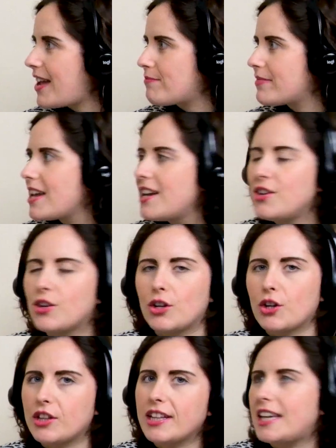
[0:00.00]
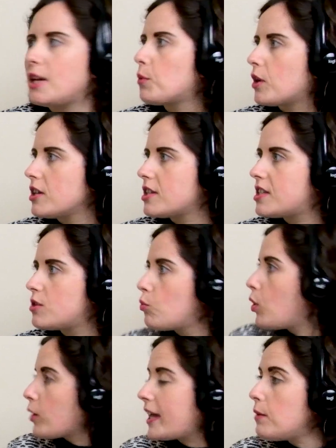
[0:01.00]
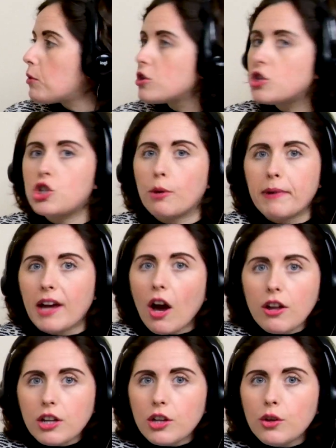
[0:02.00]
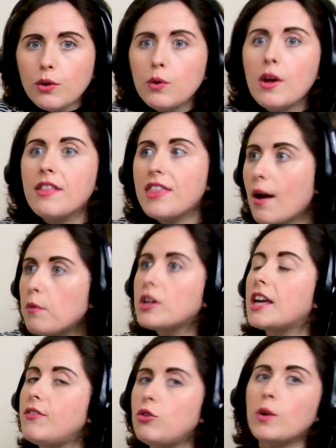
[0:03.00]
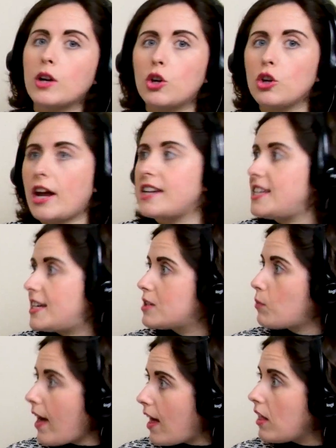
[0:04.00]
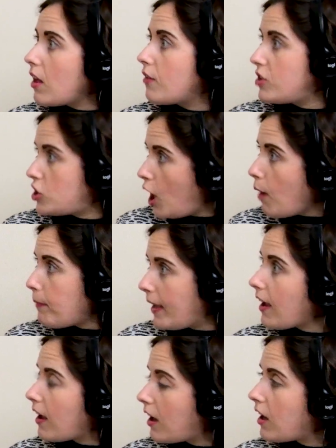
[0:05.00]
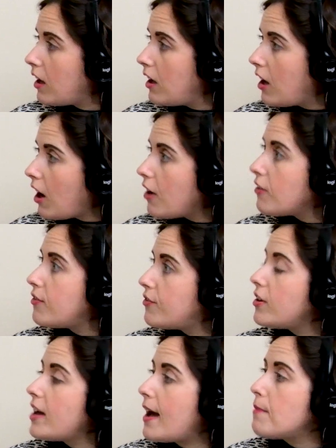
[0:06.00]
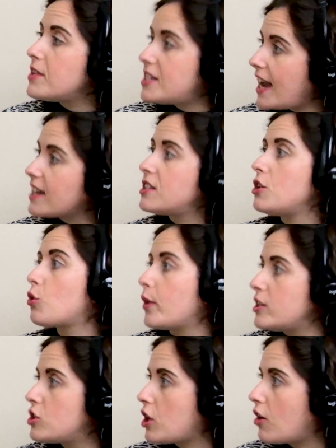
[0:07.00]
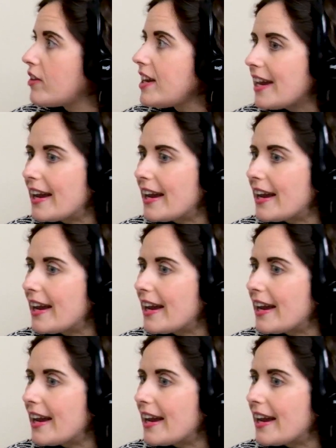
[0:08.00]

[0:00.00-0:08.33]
Yeah, you can look at the keywords. What keywords are jumping out at you? That will give you a good idea as well of the topic of the text that you're going to start reading.